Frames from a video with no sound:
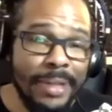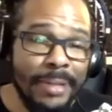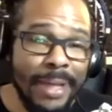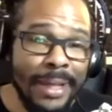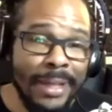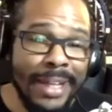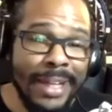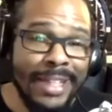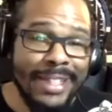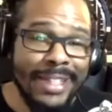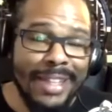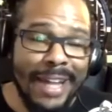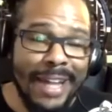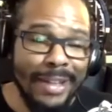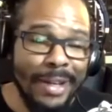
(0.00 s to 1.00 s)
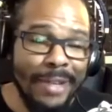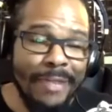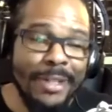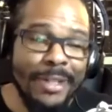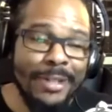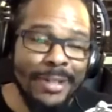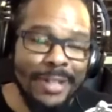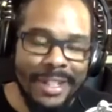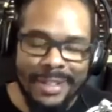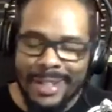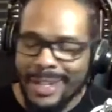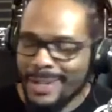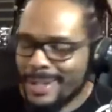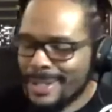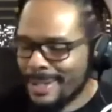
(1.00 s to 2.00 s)
man that's i love that you sh-
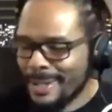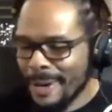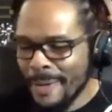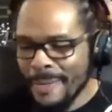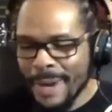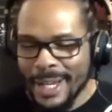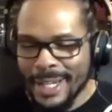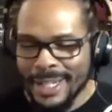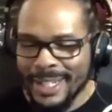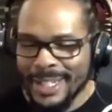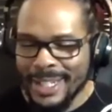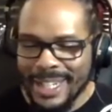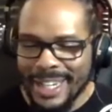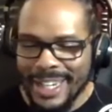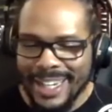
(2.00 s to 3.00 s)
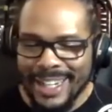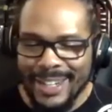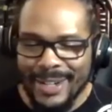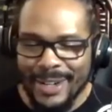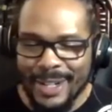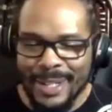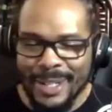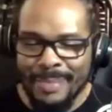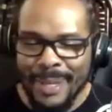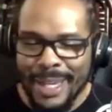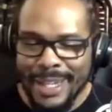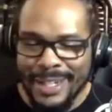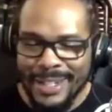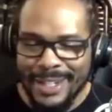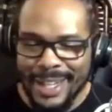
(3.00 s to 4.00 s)
there's so much in your
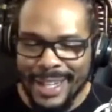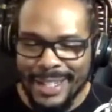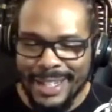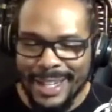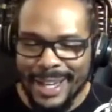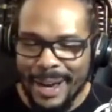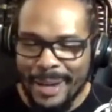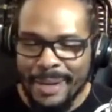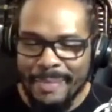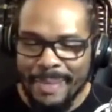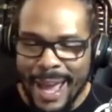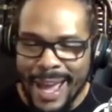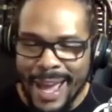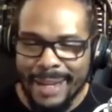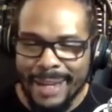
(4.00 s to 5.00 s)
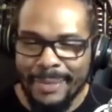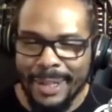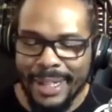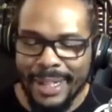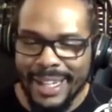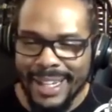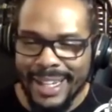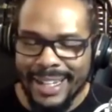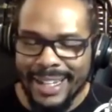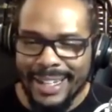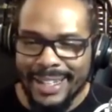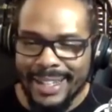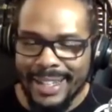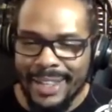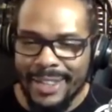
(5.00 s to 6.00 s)
speech that to unpack but
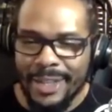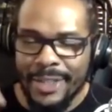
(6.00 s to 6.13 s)
the the